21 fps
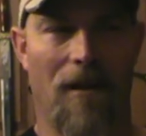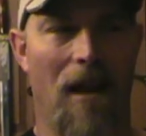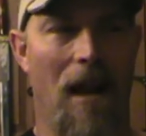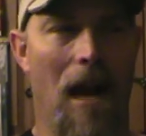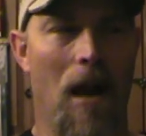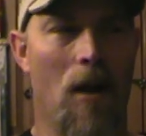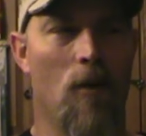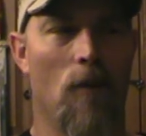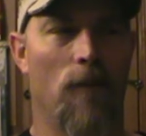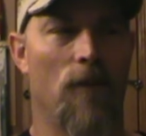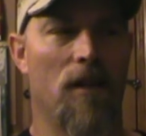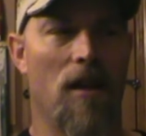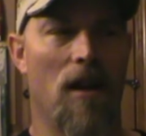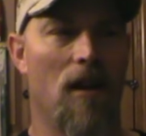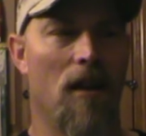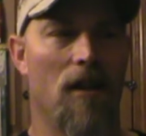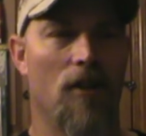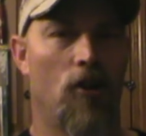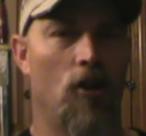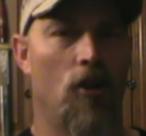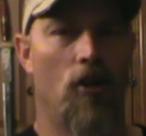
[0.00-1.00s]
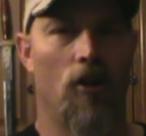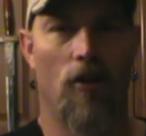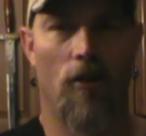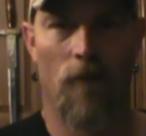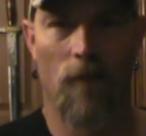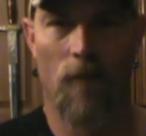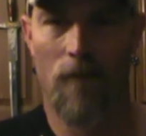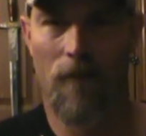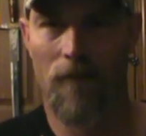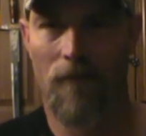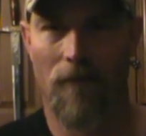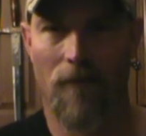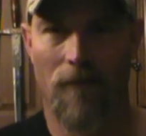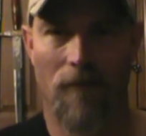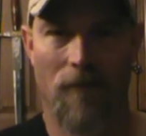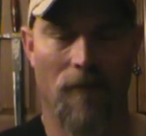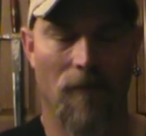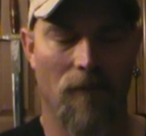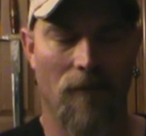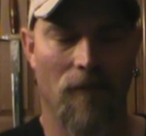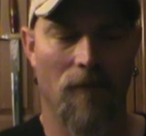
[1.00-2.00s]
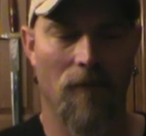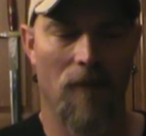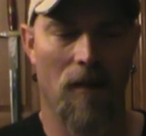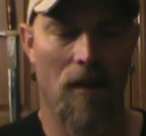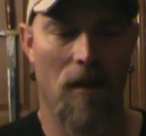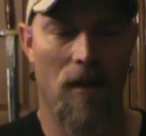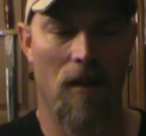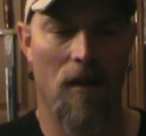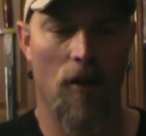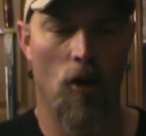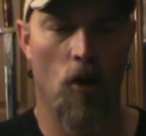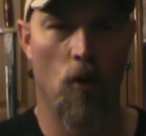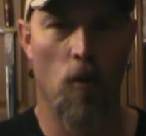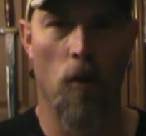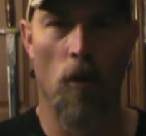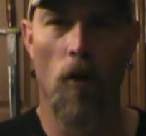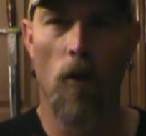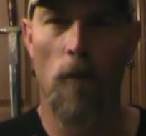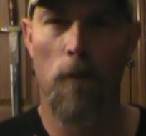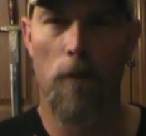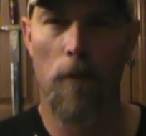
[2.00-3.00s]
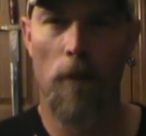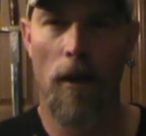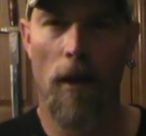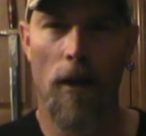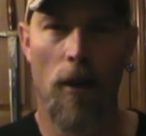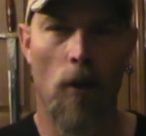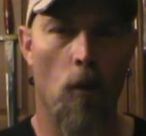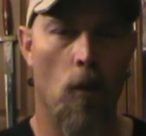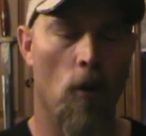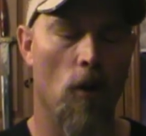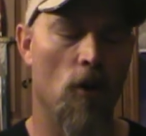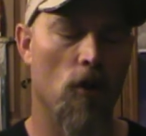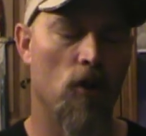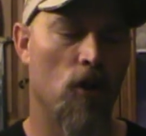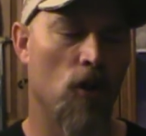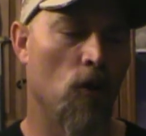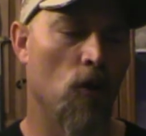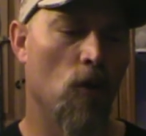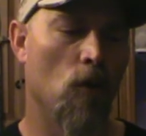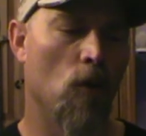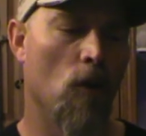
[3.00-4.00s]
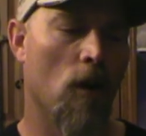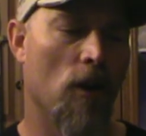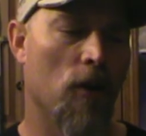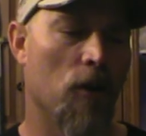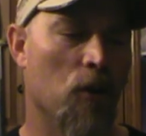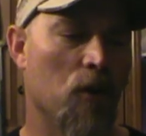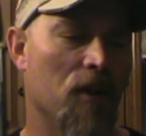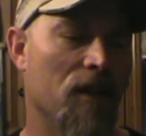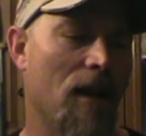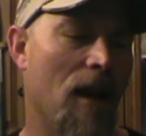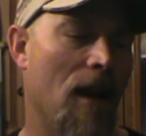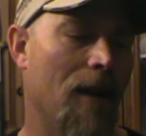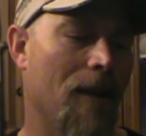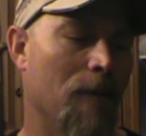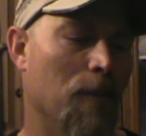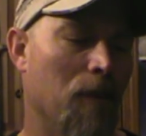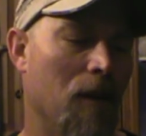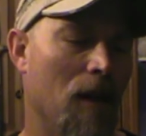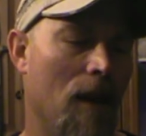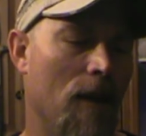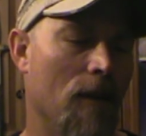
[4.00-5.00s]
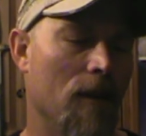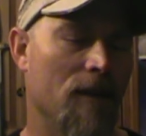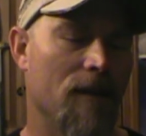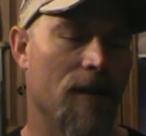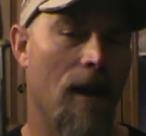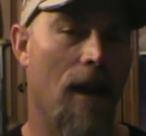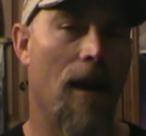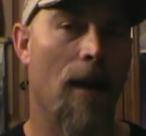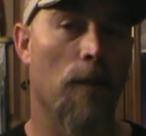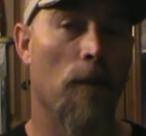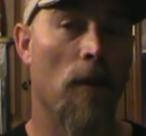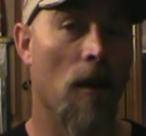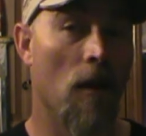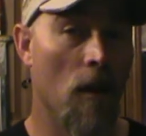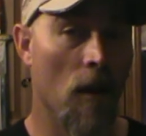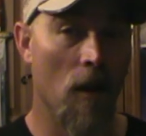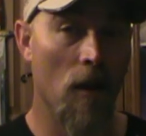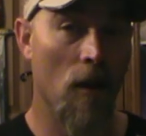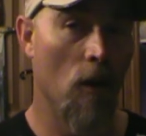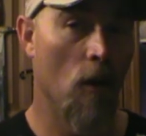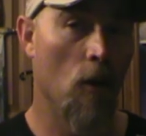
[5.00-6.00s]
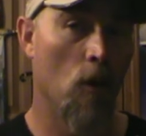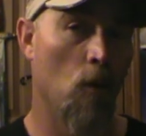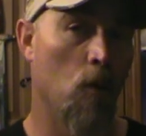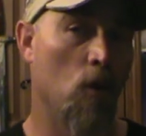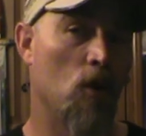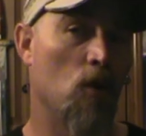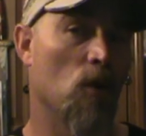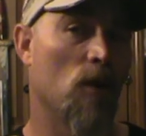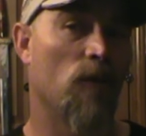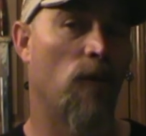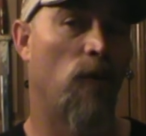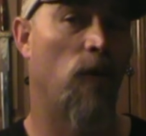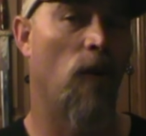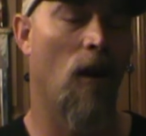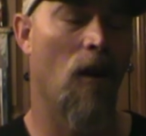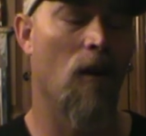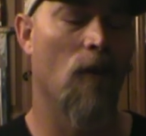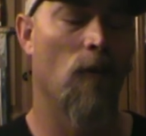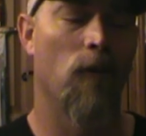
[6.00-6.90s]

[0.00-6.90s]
out of touch group in order to understand and play this game, which was far